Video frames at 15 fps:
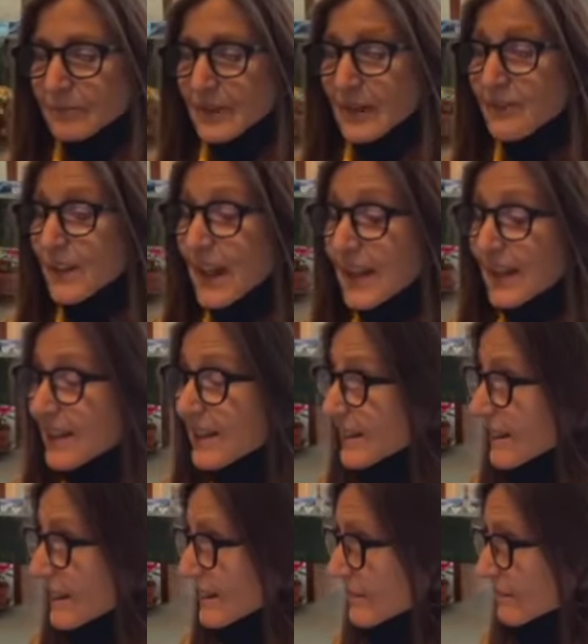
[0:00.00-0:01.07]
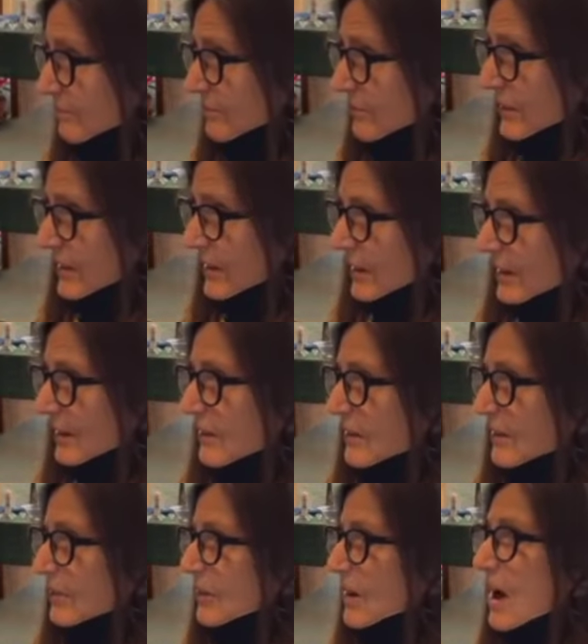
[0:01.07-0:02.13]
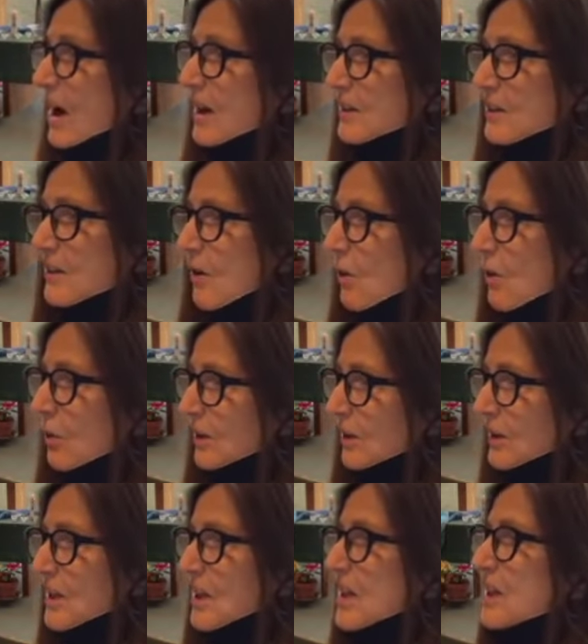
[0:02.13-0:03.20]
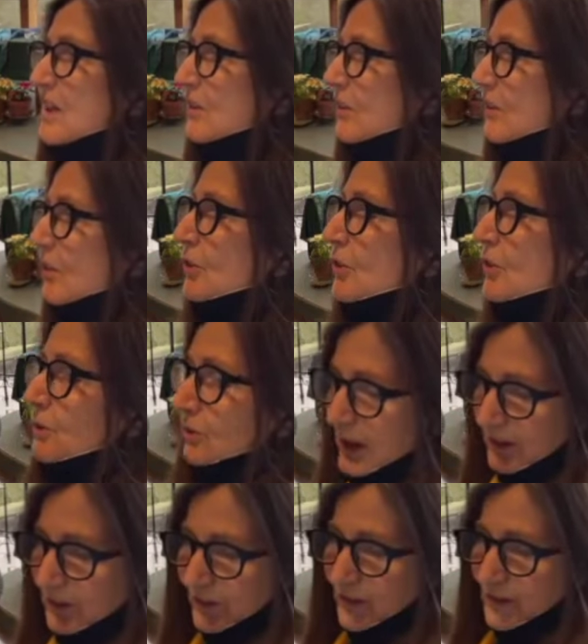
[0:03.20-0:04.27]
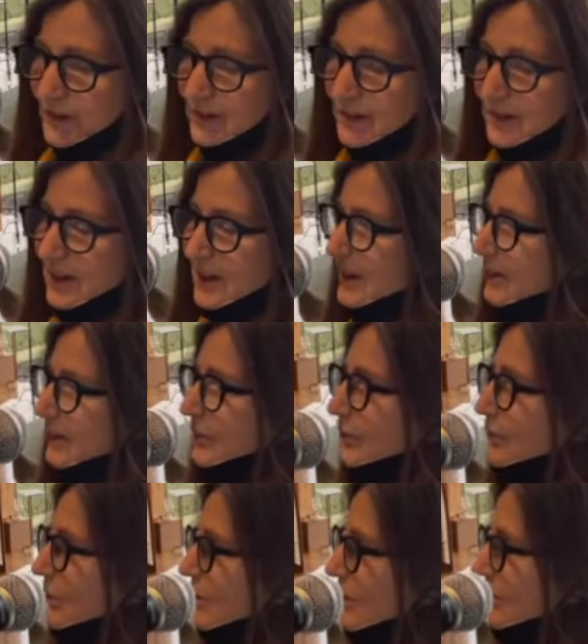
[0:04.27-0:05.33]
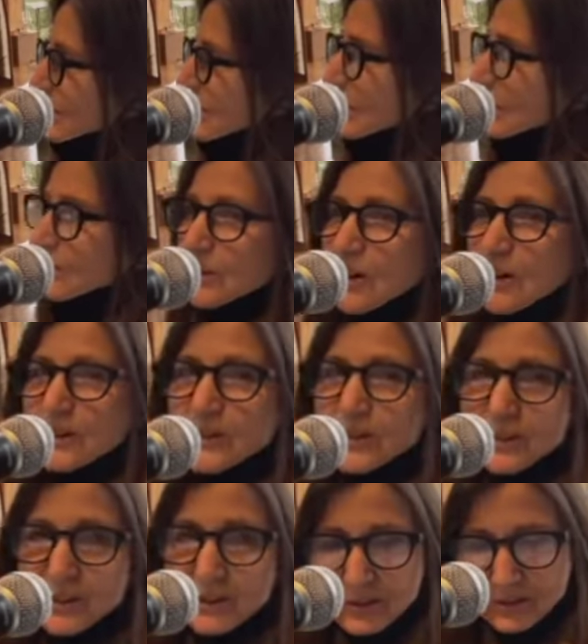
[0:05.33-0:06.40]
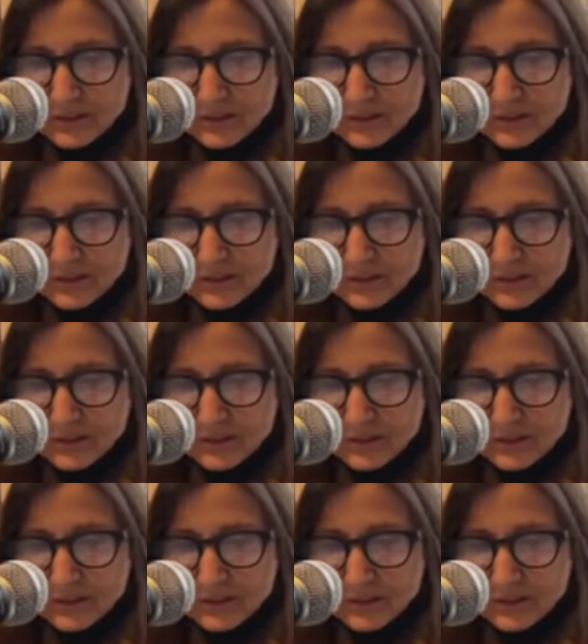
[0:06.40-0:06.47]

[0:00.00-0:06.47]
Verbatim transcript: If anything, this unholy insurrection has grown larger.